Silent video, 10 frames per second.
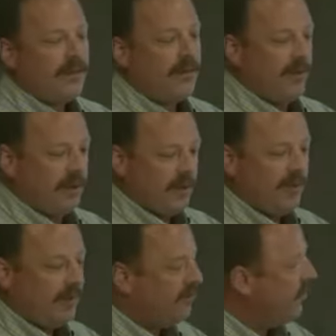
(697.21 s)
The other
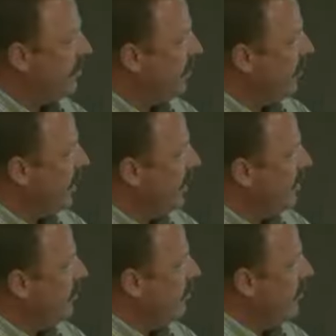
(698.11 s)
benefit they ran
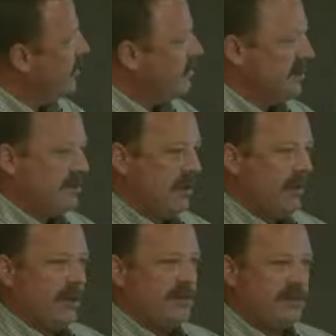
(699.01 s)
into this, there's
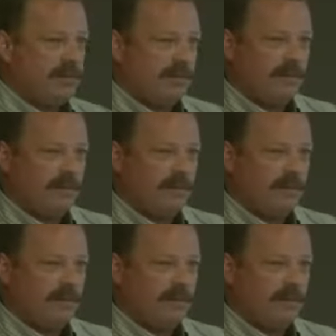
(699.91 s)
always